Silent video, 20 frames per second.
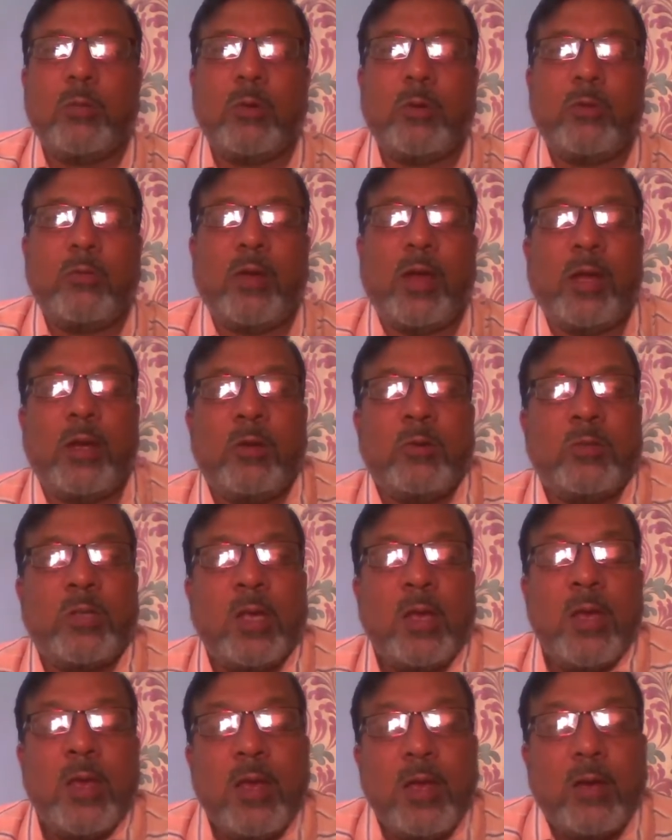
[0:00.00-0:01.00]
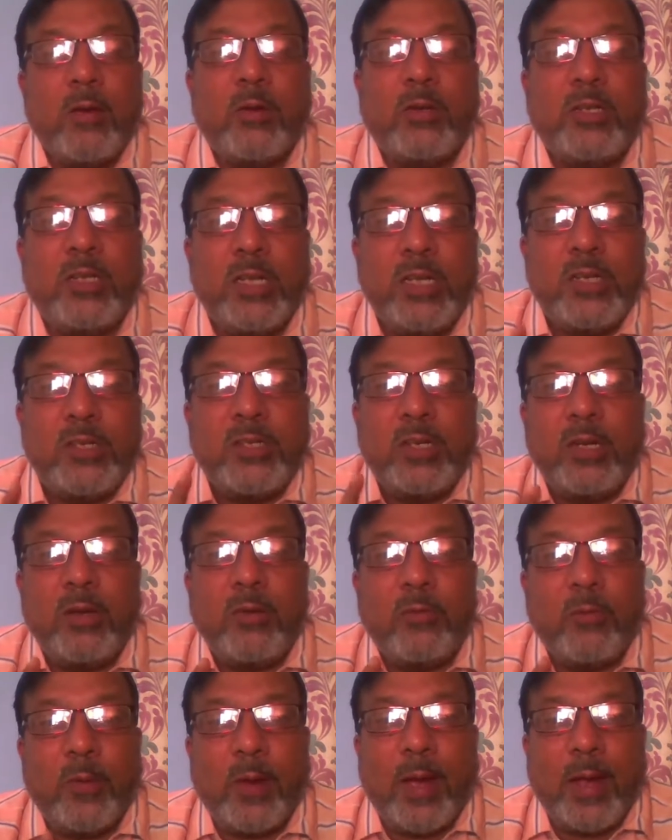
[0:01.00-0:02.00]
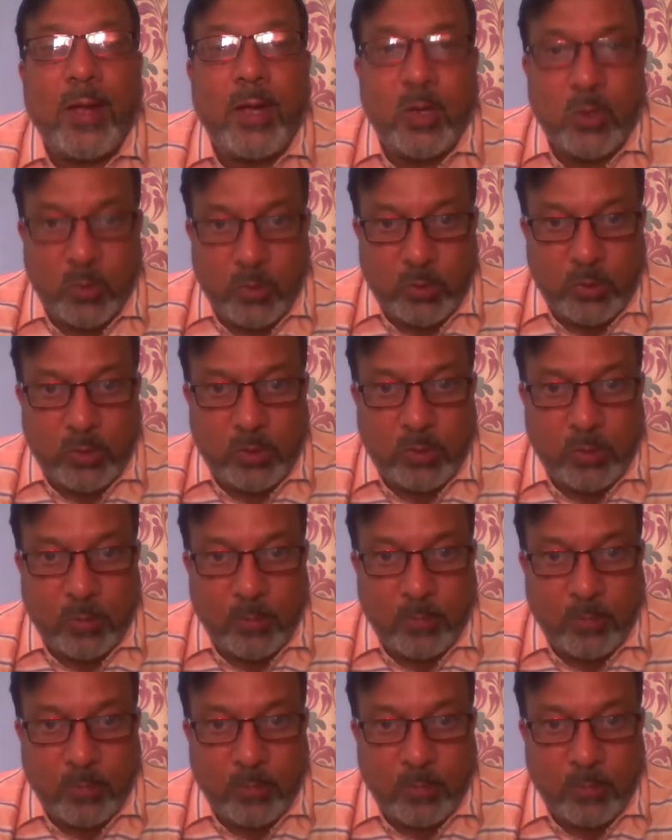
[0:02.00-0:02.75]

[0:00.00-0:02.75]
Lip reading: about values, teaching values